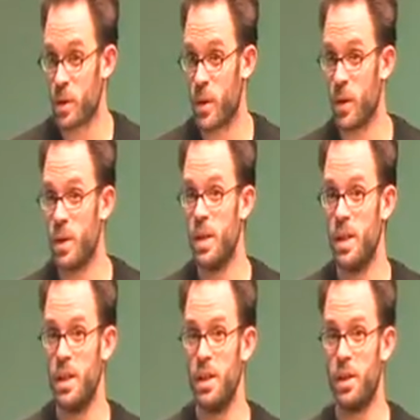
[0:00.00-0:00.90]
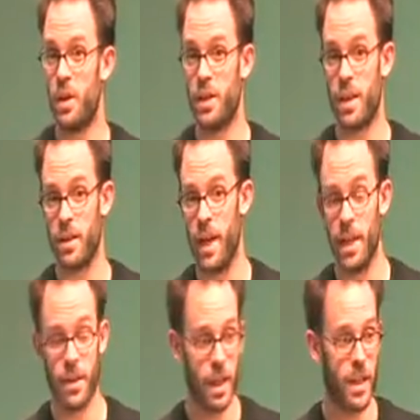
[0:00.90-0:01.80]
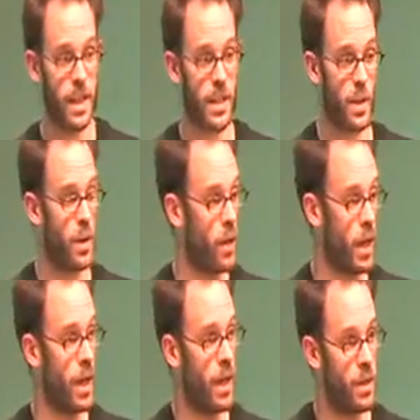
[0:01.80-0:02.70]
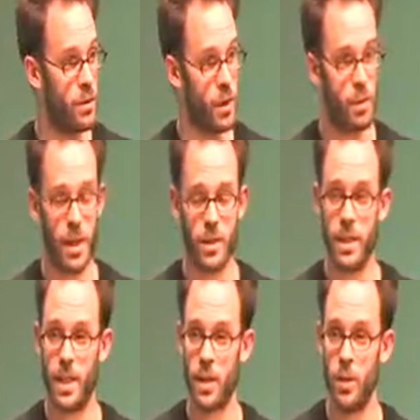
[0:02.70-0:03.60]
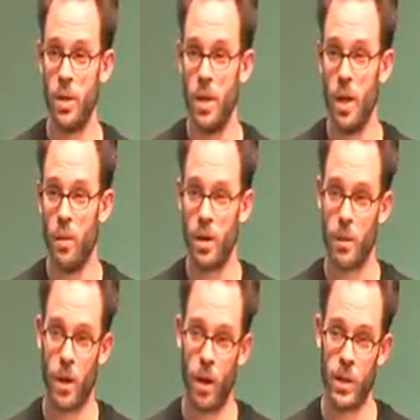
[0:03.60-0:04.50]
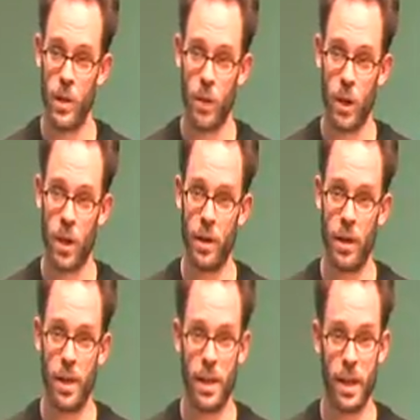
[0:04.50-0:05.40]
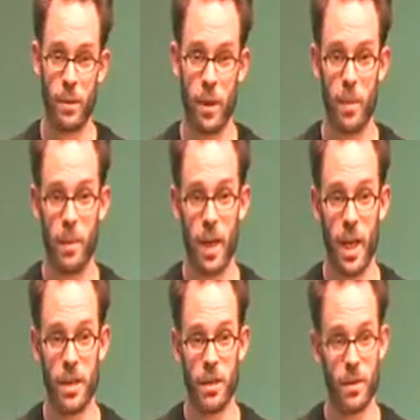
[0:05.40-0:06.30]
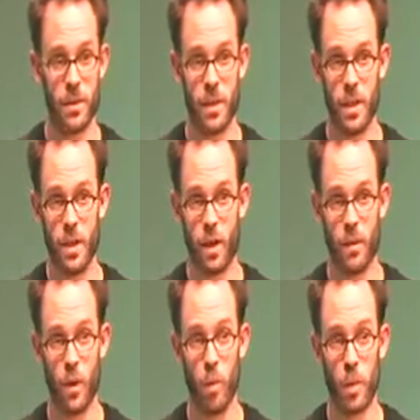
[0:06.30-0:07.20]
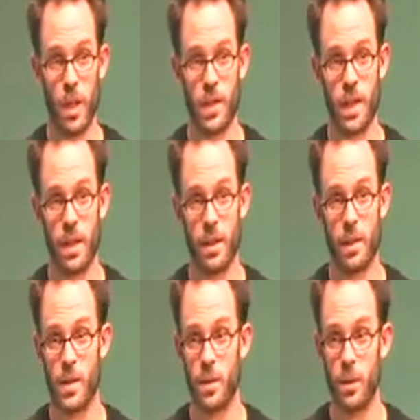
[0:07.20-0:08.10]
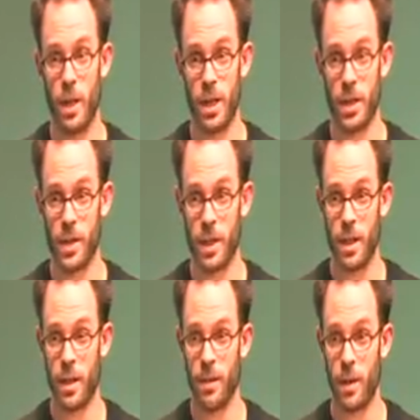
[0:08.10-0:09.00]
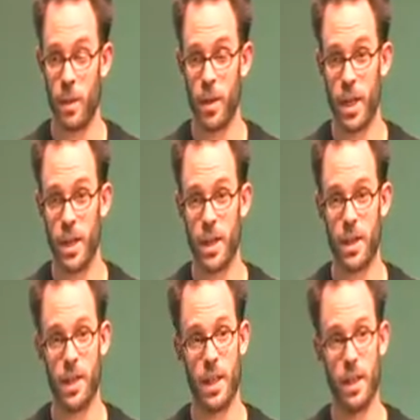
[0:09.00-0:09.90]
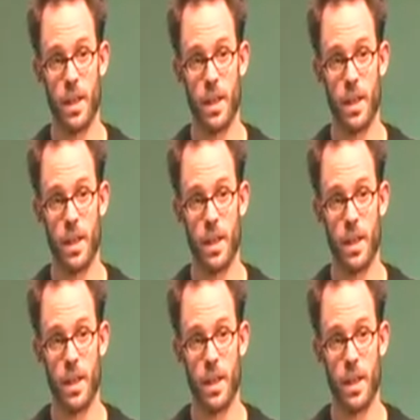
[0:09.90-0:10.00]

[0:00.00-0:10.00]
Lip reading: So on the other hand, and that's okay, I should mention that too, what we're also working on, and that will be part of OpenLeaks at its release and in the very beginning, is that